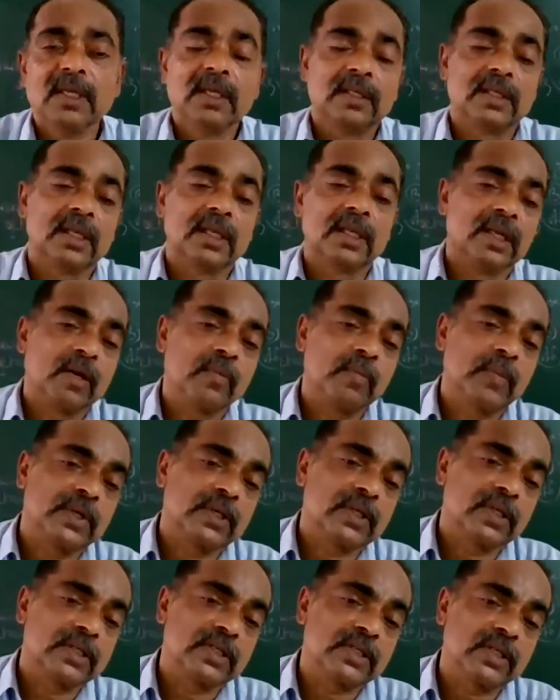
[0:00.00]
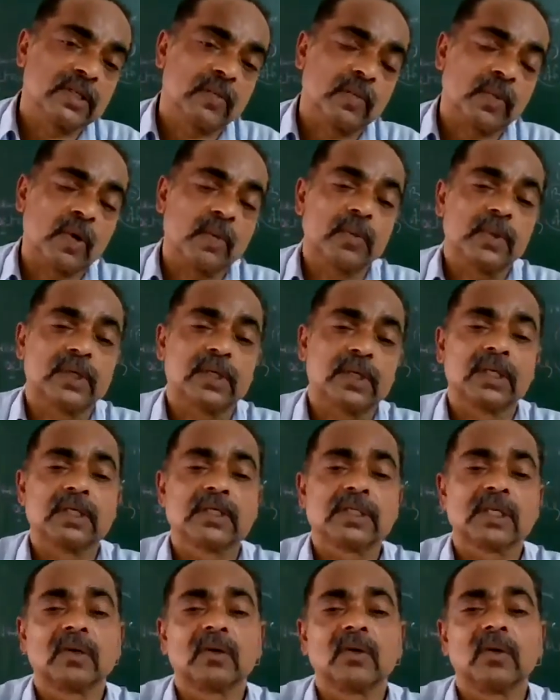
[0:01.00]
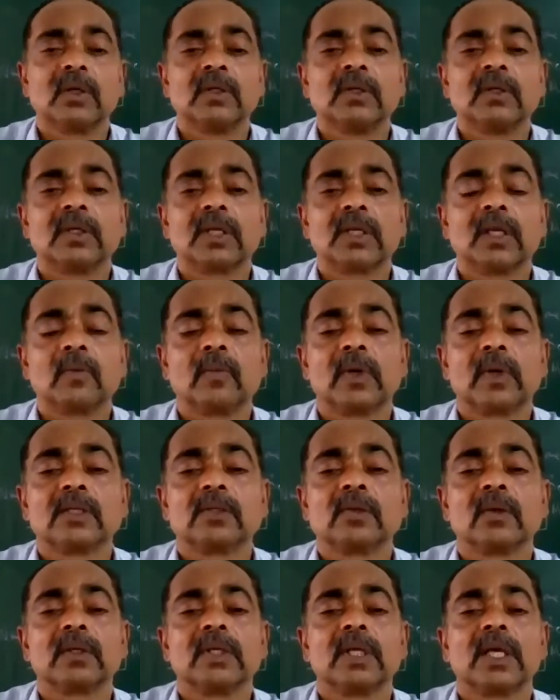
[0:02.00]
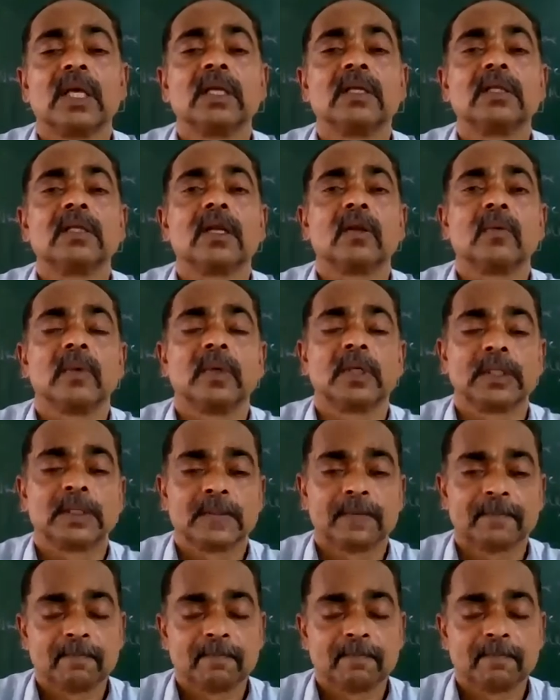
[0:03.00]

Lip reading: then the repetition of the properties are going to take place on the eighth element.